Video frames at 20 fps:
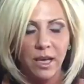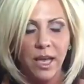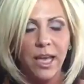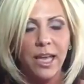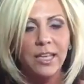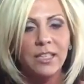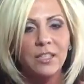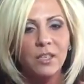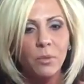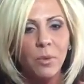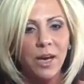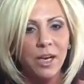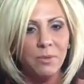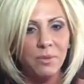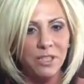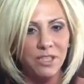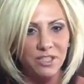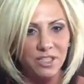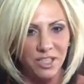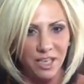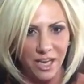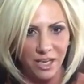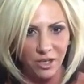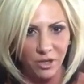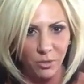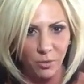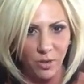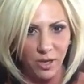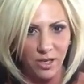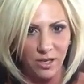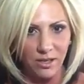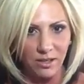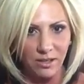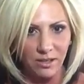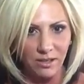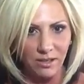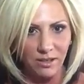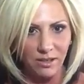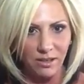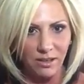It's a way to be genuine
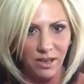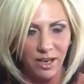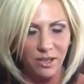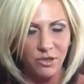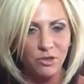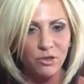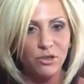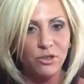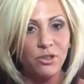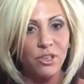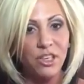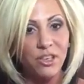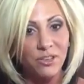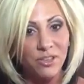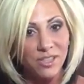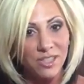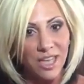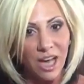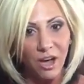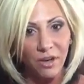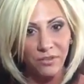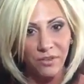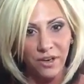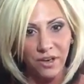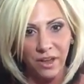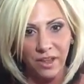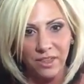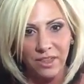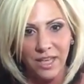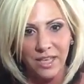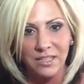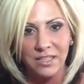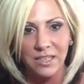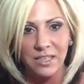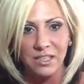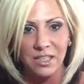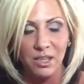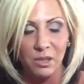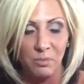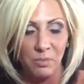and true to yourself and authentic
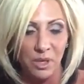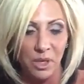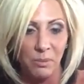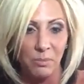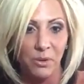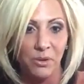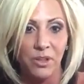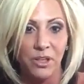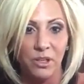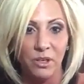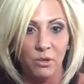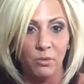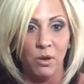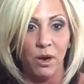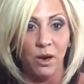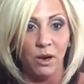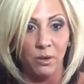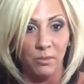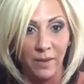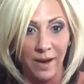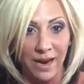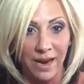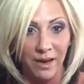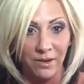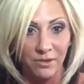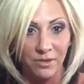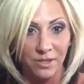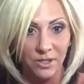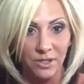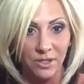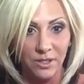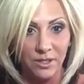to the people that you are around.